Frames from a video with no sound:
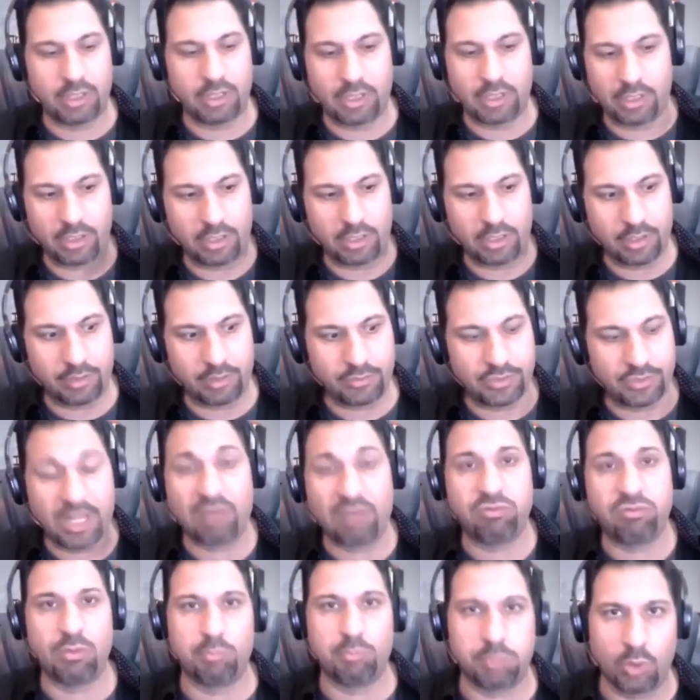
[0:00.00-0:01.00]
uh,
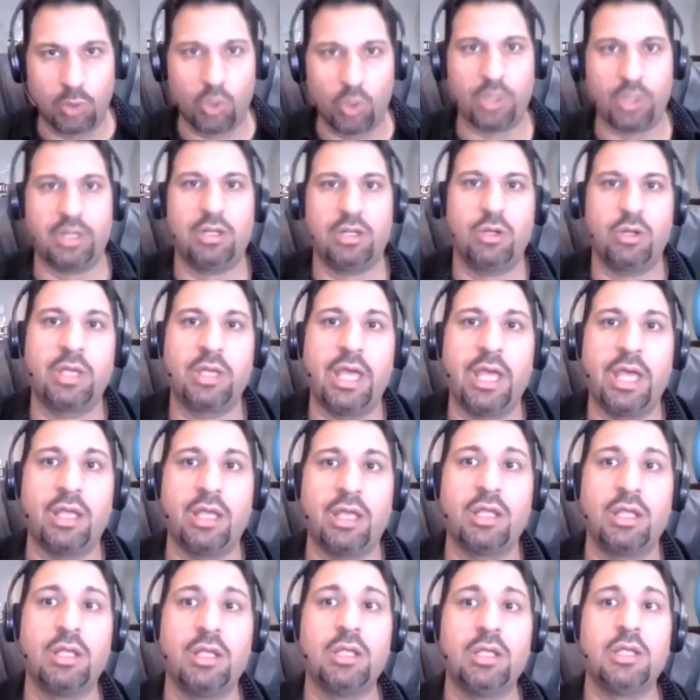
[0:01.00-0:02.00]
self-employed
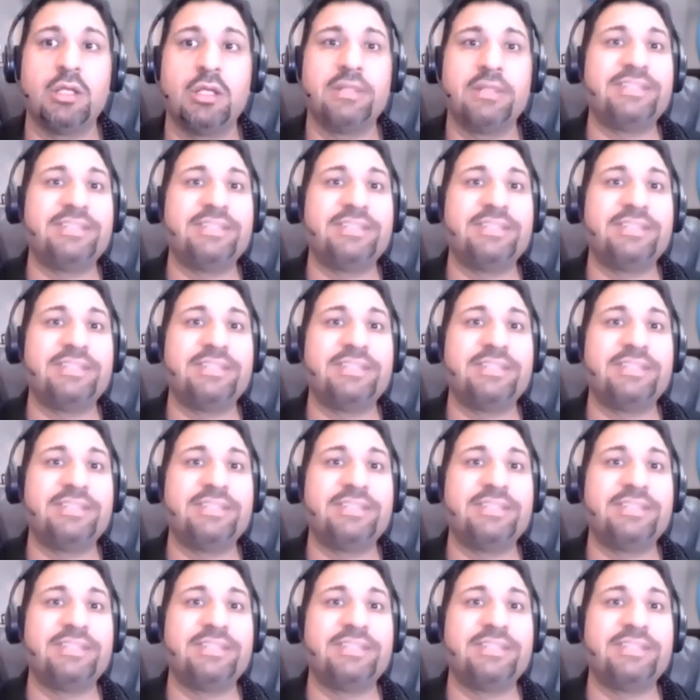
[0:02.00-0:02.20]
okay